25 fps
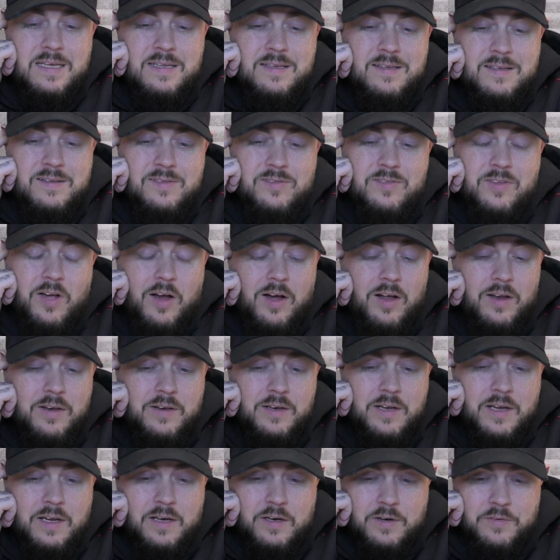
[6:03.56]
is
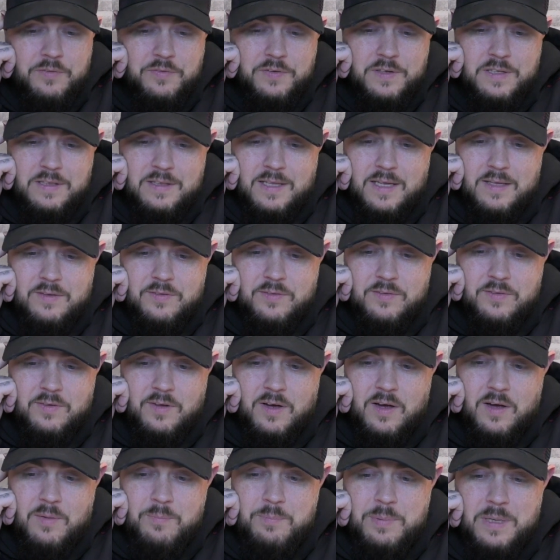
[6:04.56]
done, and I think that's
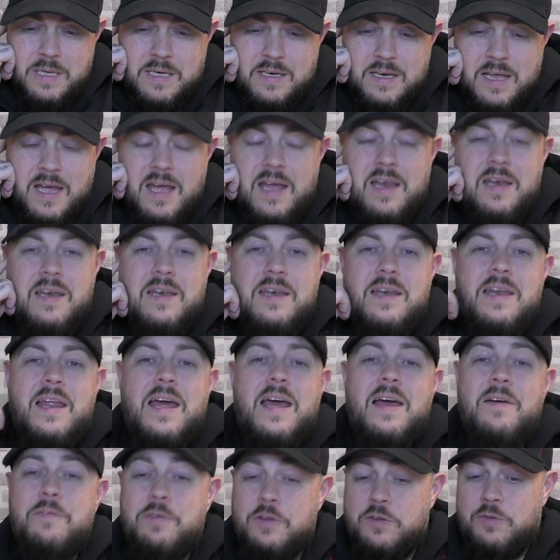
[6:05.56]
been
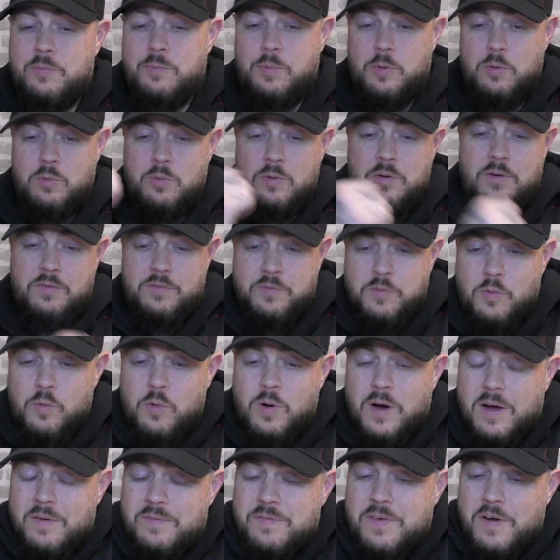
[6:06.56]
inevitable
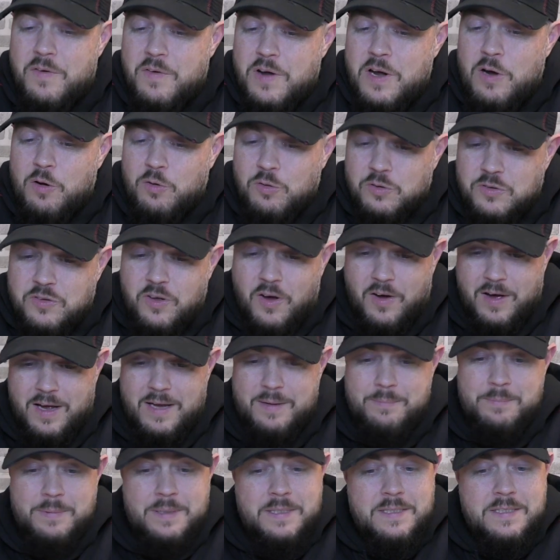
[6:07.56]
for a very long
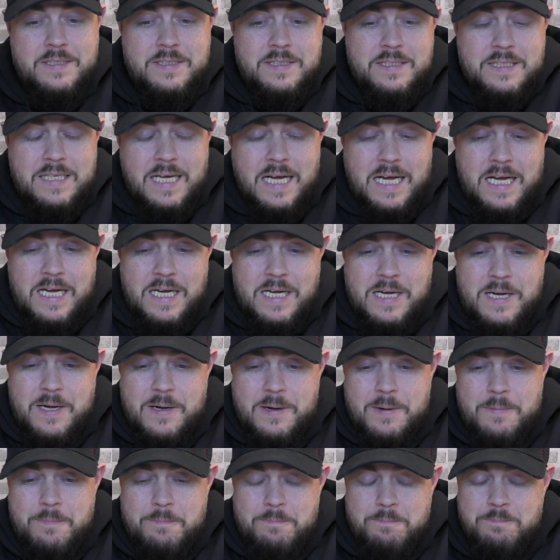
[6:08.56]
time.
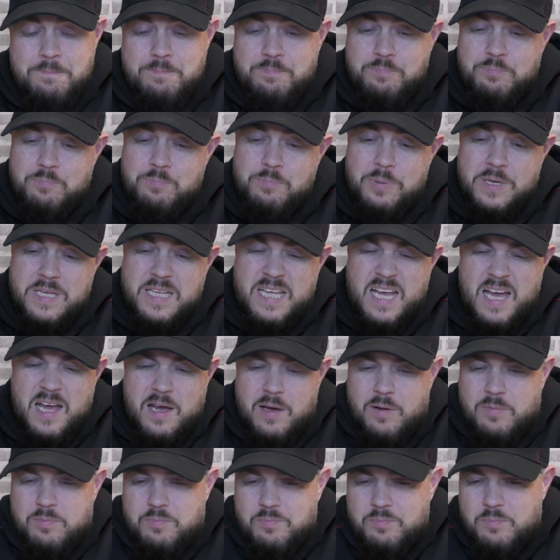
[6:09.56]
But
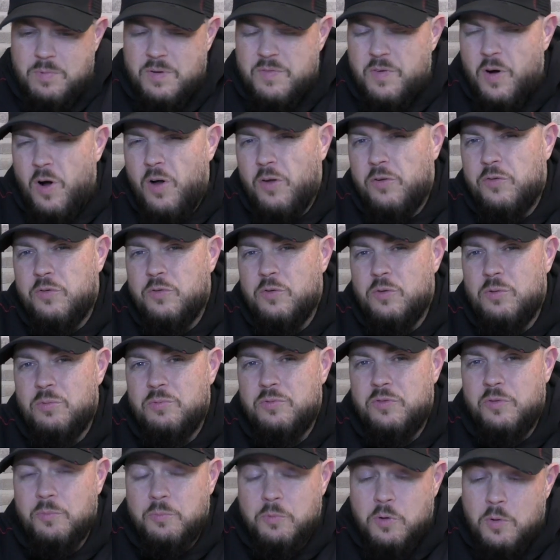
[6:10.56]
yeah, with Arsenal,
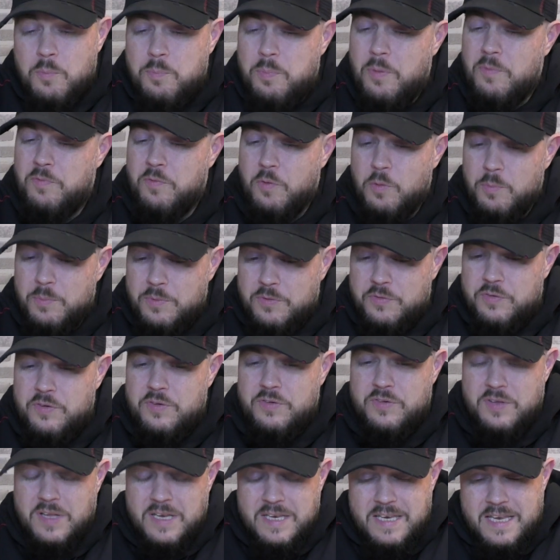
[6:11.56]
some good
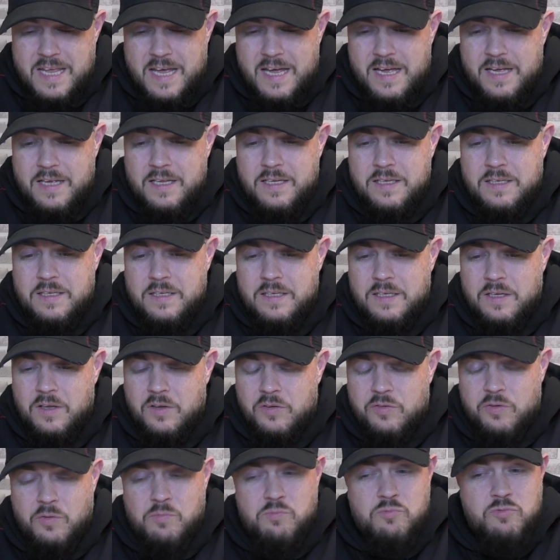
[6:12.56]
performances in there,
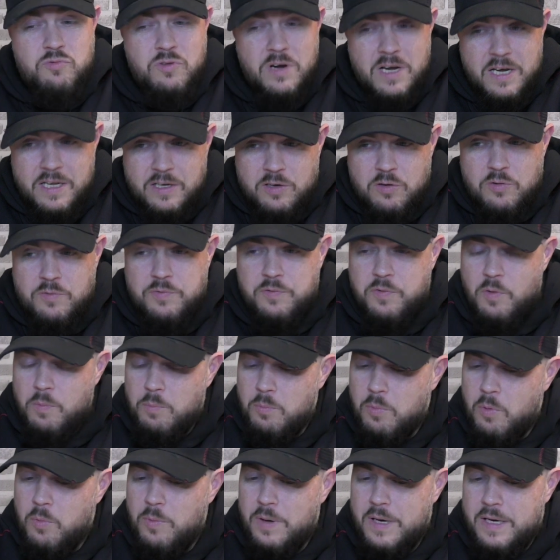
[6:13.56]
some really good
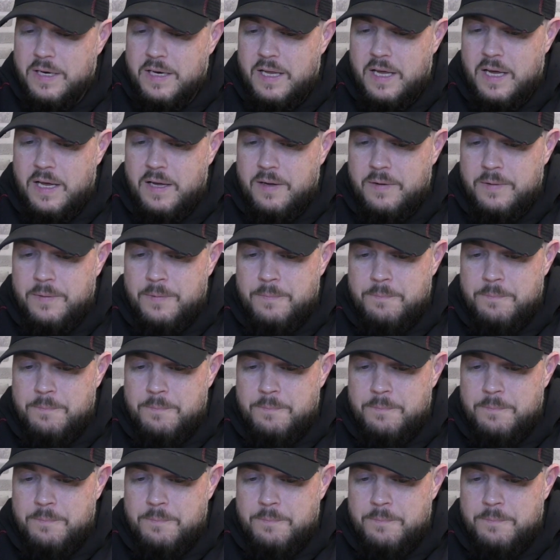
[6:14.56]
football in there.